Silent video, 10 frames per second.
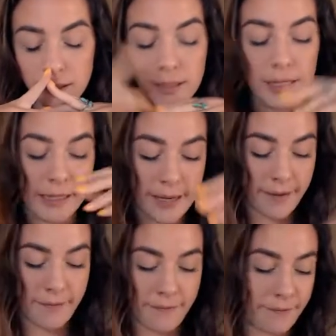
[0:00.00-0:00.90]
Yeah.
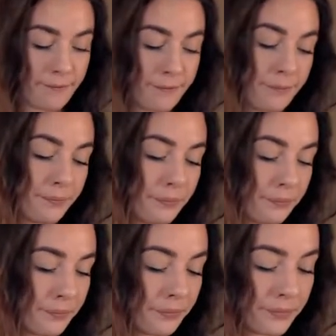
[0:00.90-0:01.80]

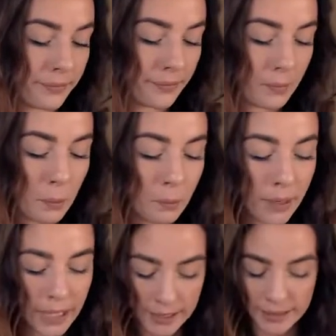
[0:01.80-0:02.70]

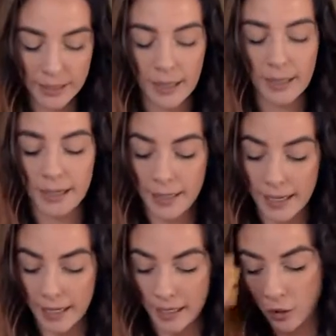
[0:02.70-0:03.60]
But
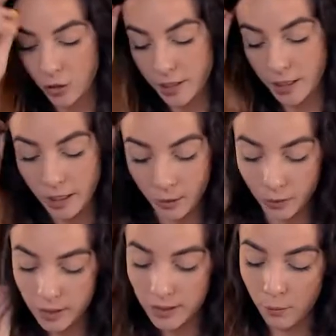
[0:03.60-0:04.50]
again, you're dealing
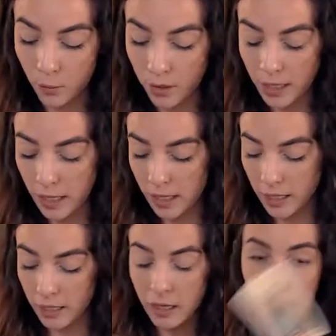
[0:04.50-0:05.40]
with someone,
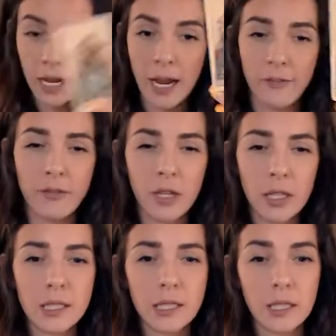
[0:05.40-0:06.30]
I feel
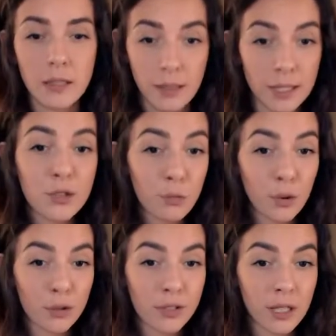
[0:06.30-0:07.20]
it's this
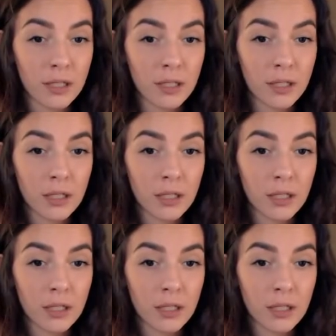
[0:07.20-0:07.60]
person,